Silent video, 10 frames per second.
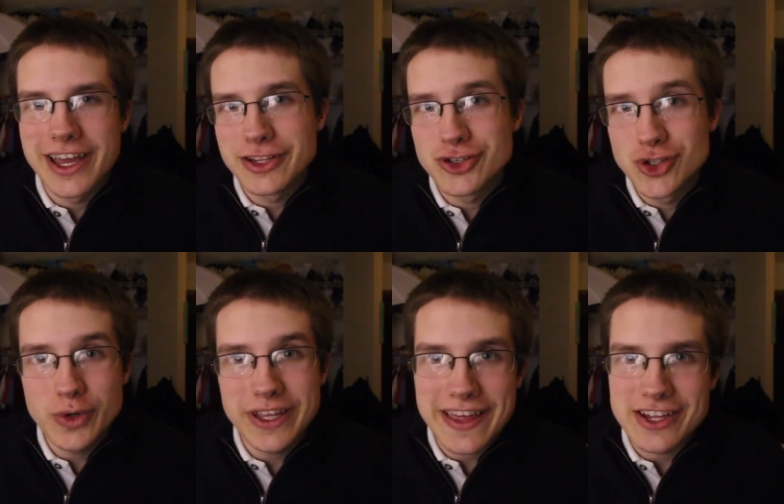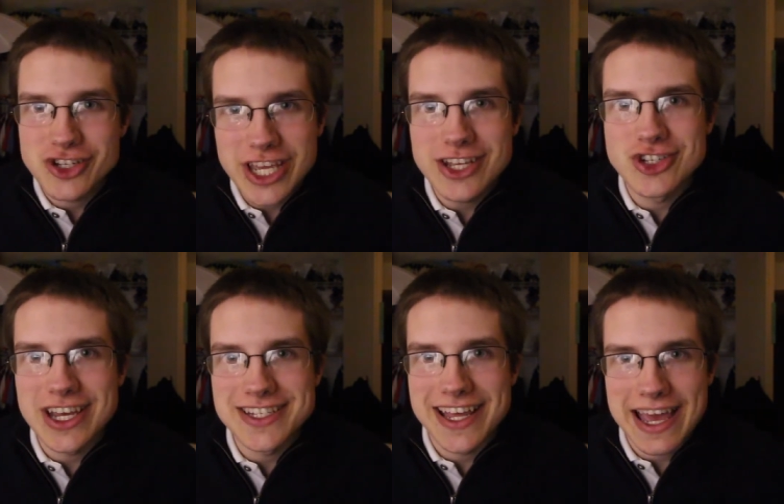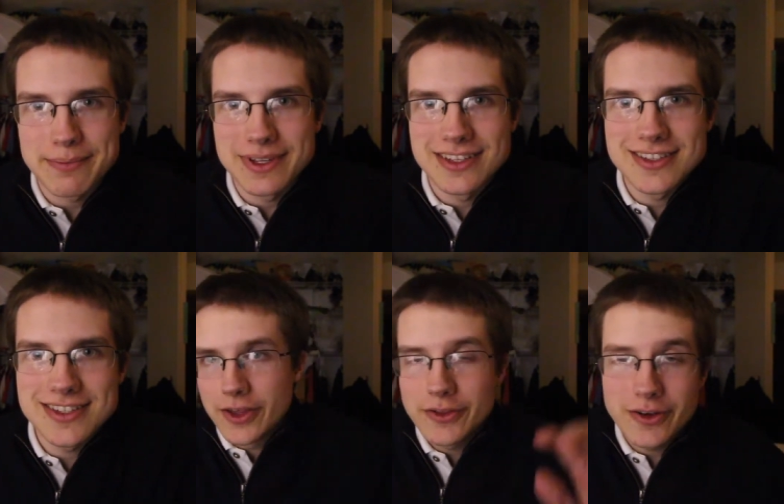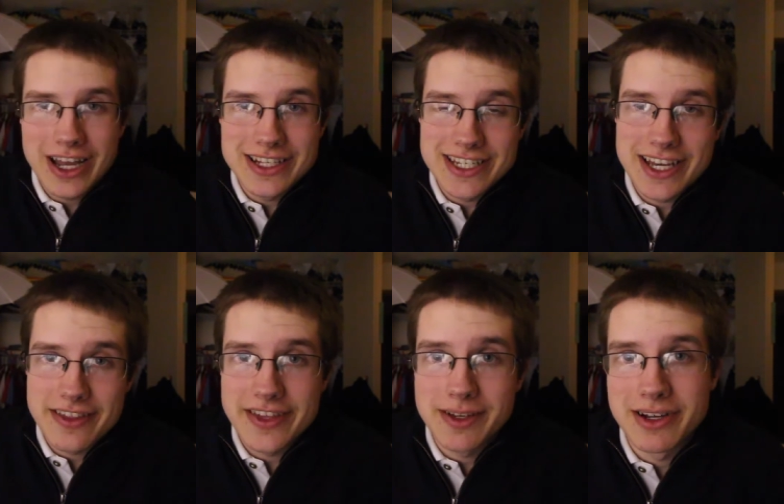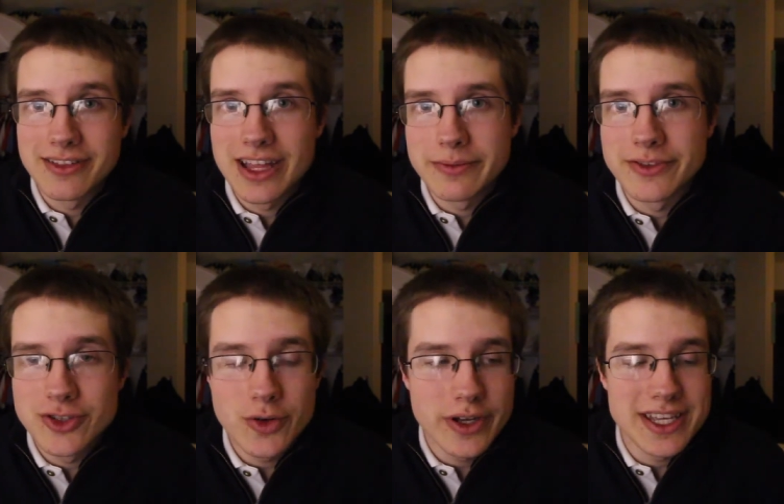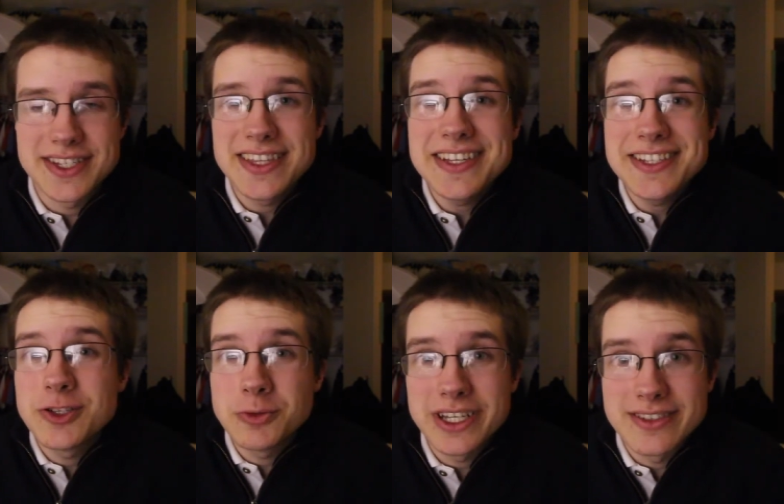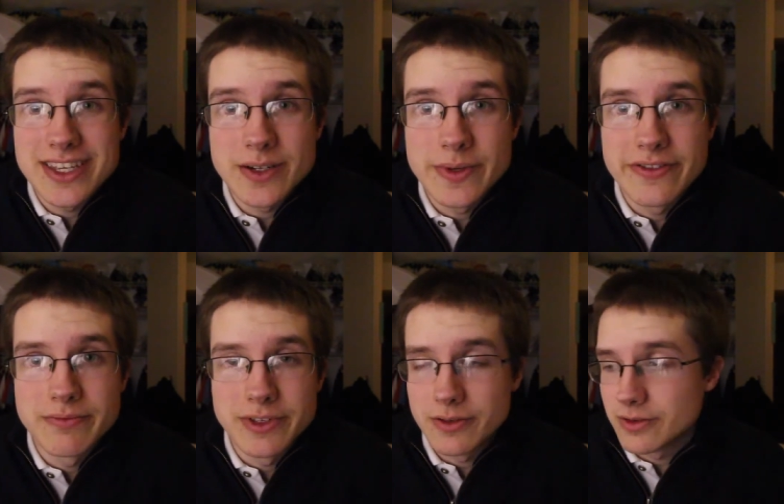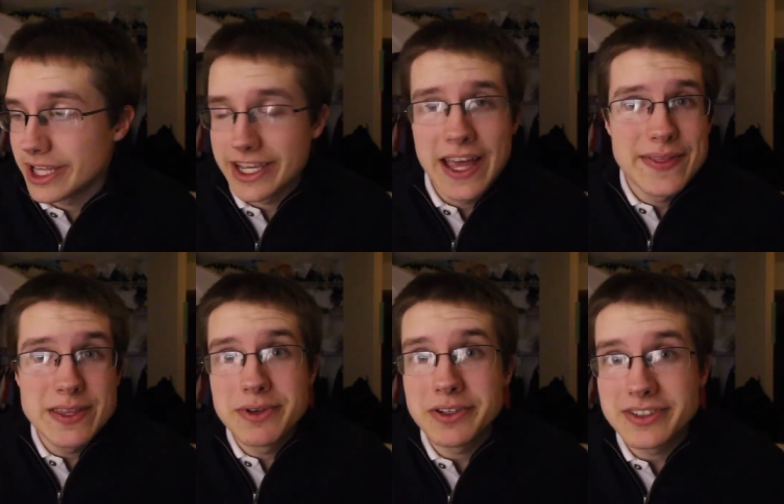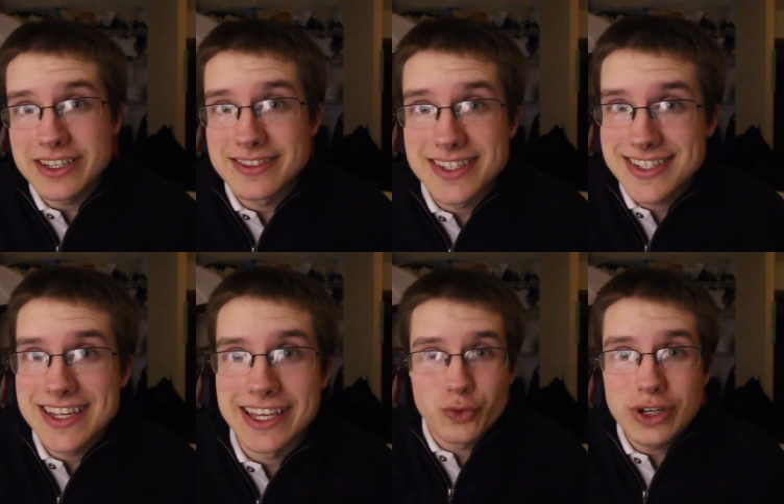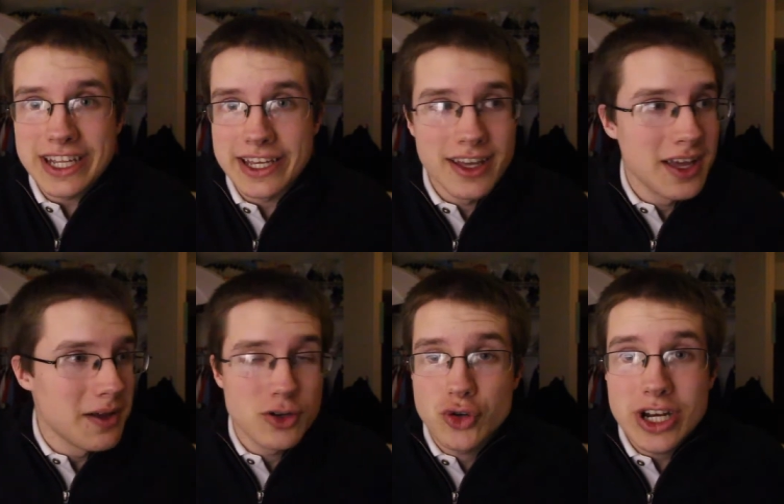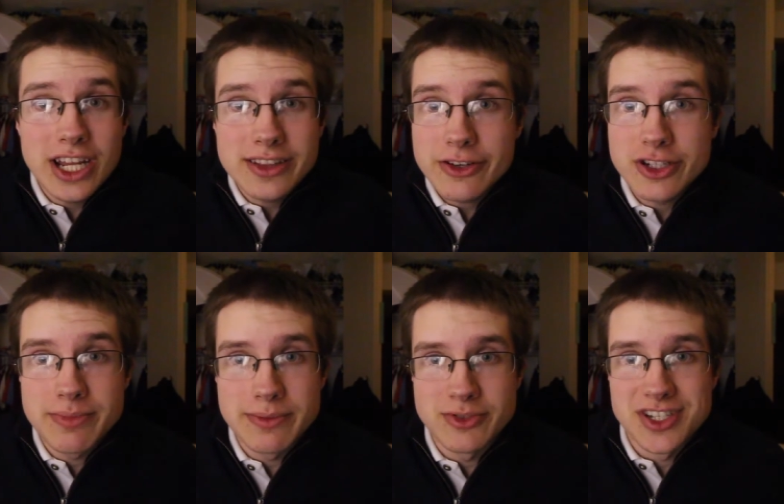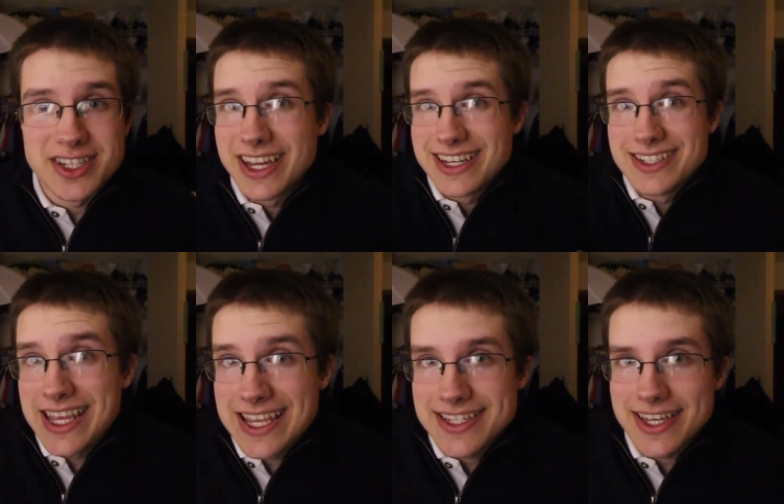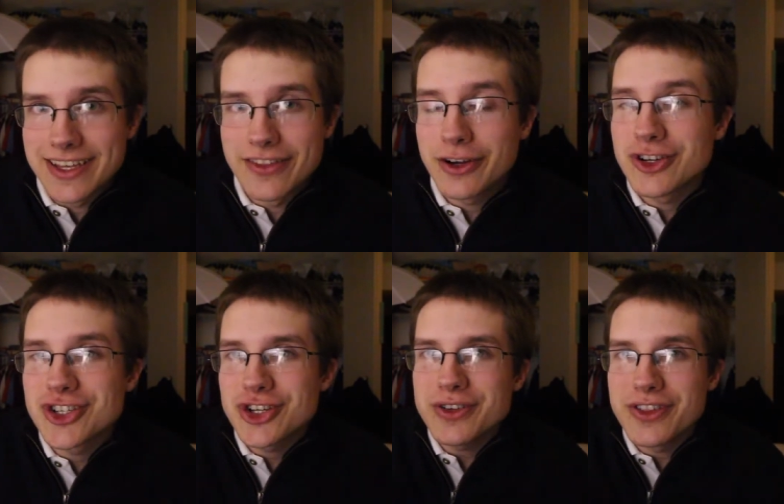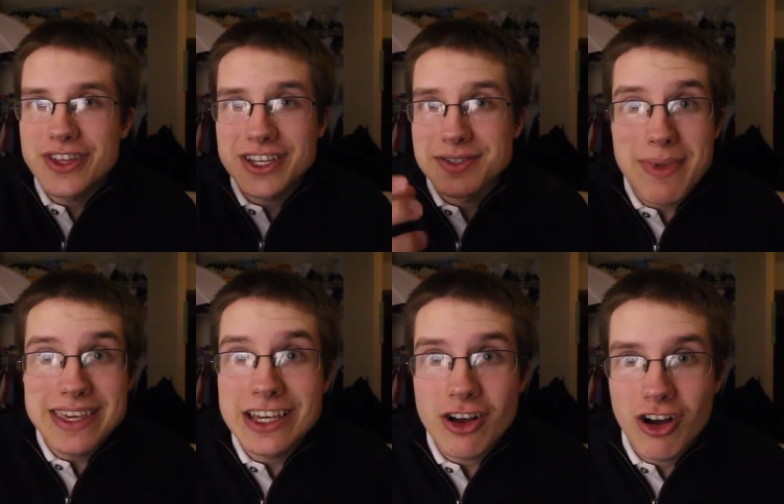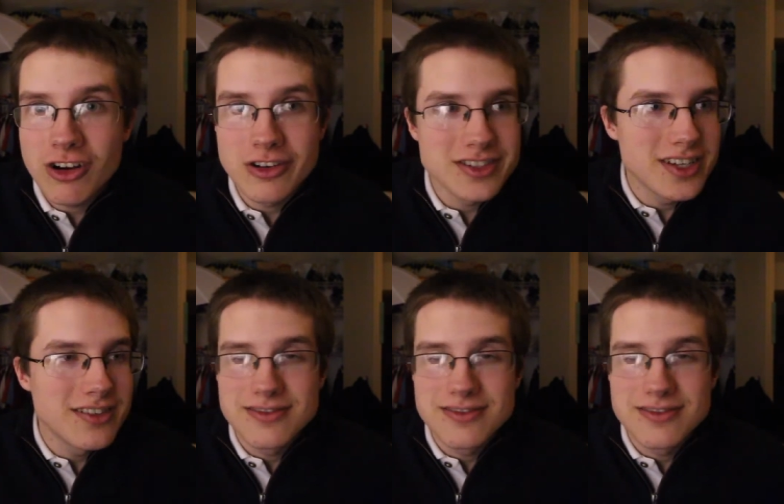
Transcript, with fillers: and enjoying that change as it happens. The other idea I think about a lot with joy is things that nobody can take away from you, like the ability to sing, reading, creating leadership images, dancing. There are certain things, making art,